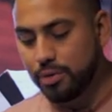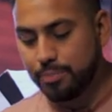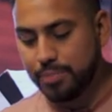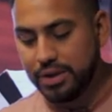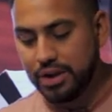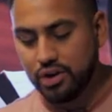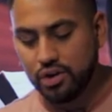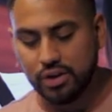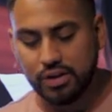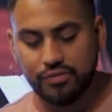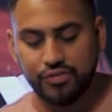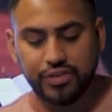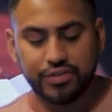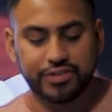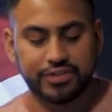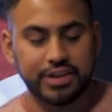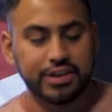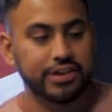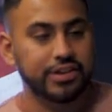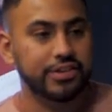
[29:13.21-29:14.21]
appear if the
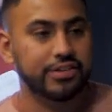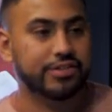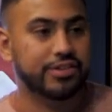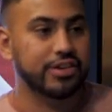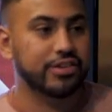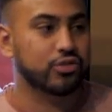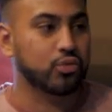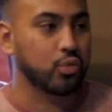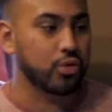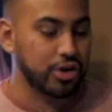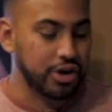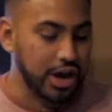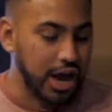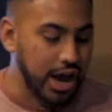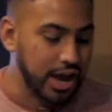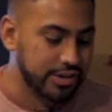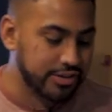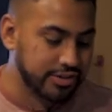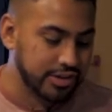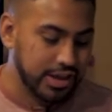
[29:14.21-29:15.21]
sentences were
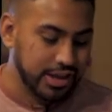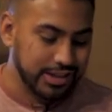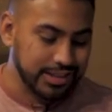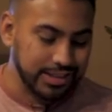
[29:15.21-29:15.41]
not